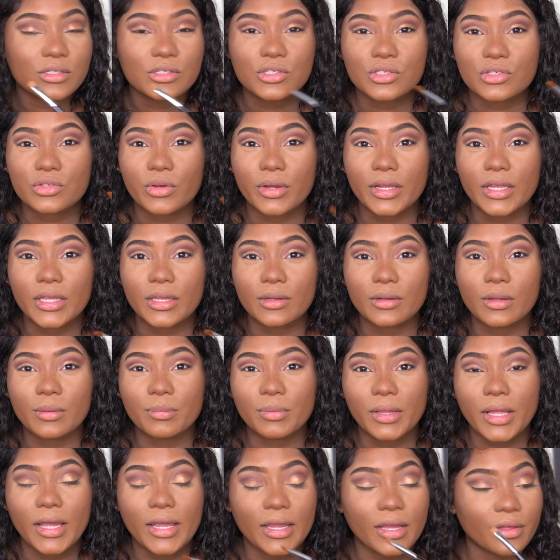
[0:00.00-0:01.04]
so I can
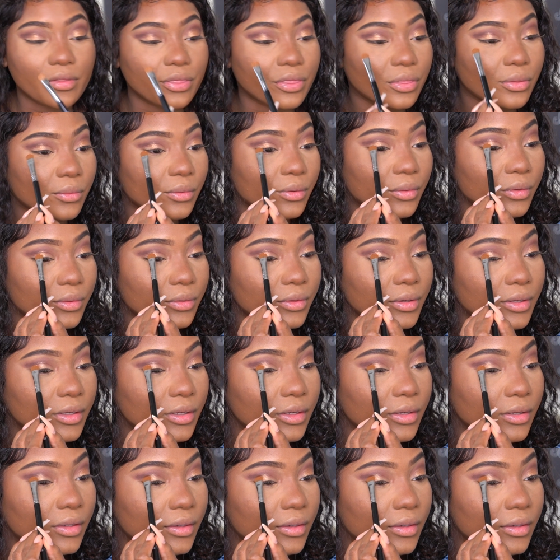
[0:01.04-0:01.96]
apply a third